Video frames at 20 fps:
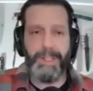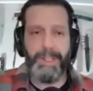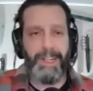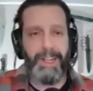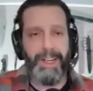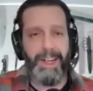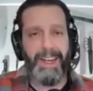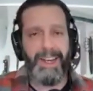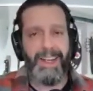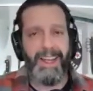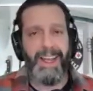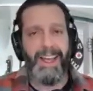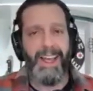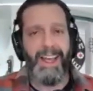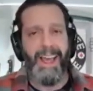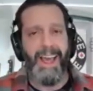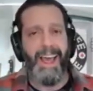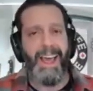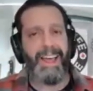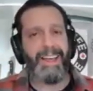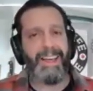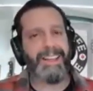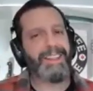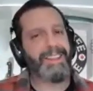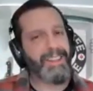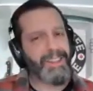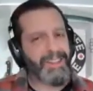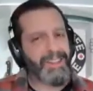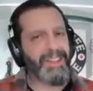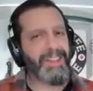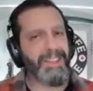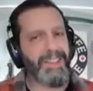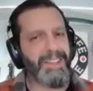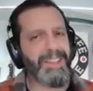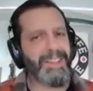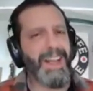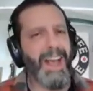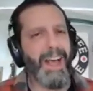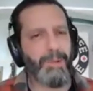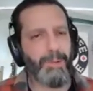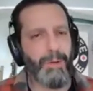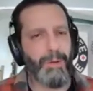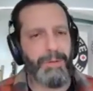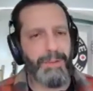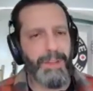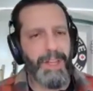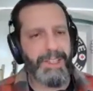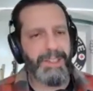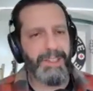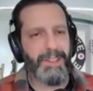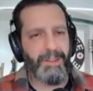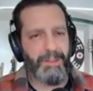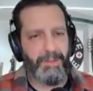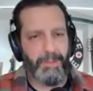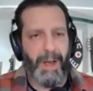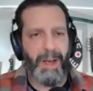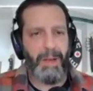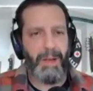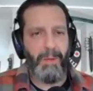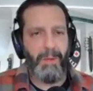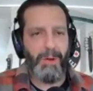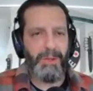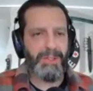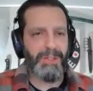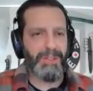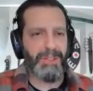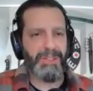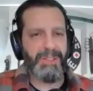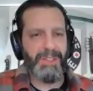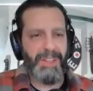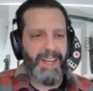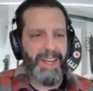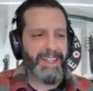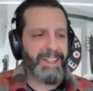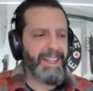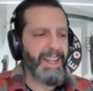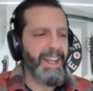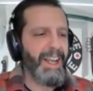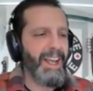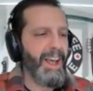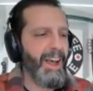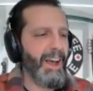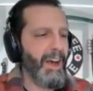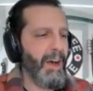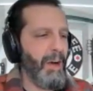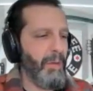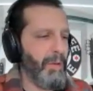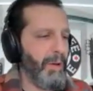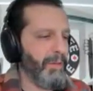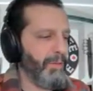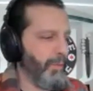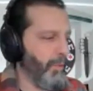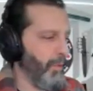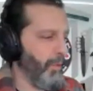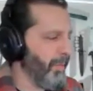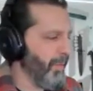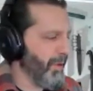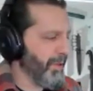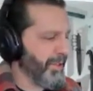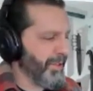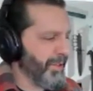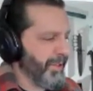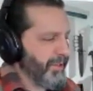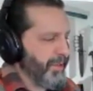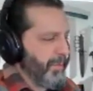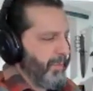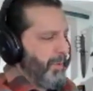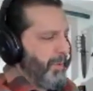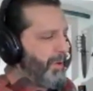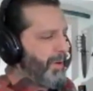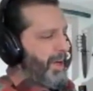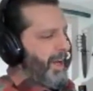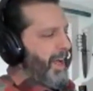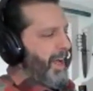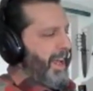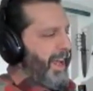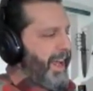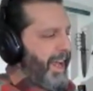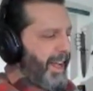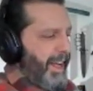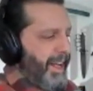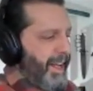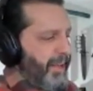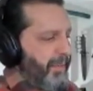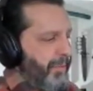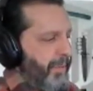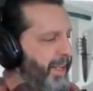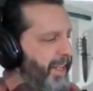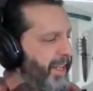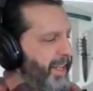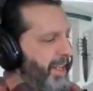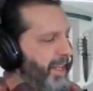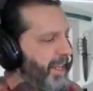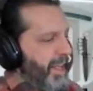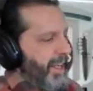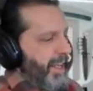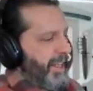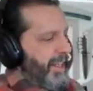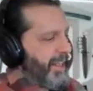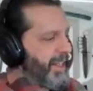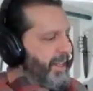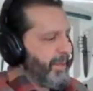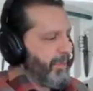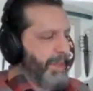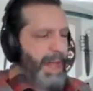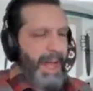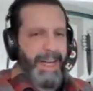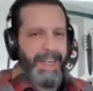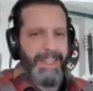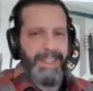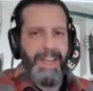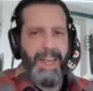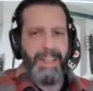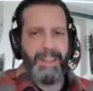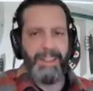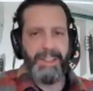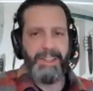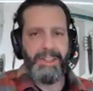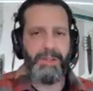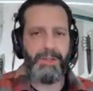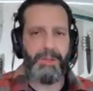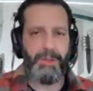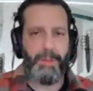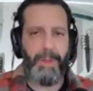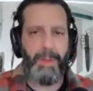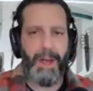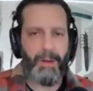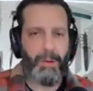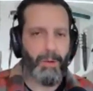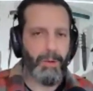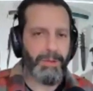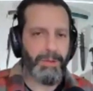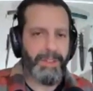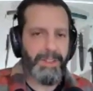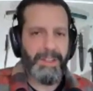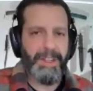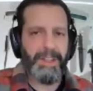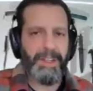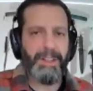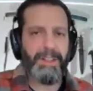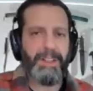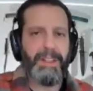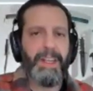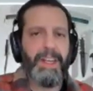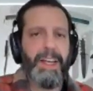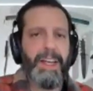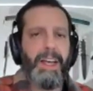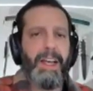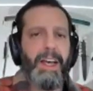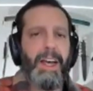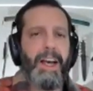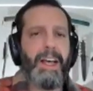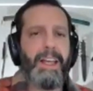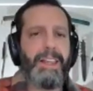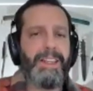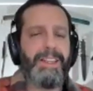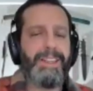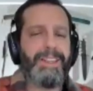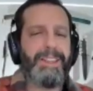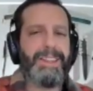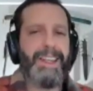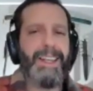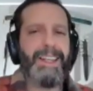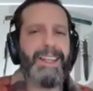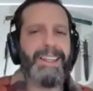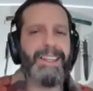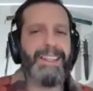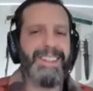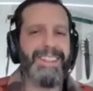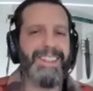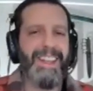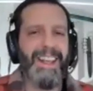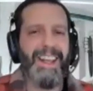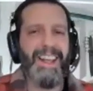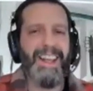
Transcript: today, and this is this is not a reflection of my emotional state, uh, but for emotional support, I had on me the Black Talon 2 by Cold Steel. Uh, this is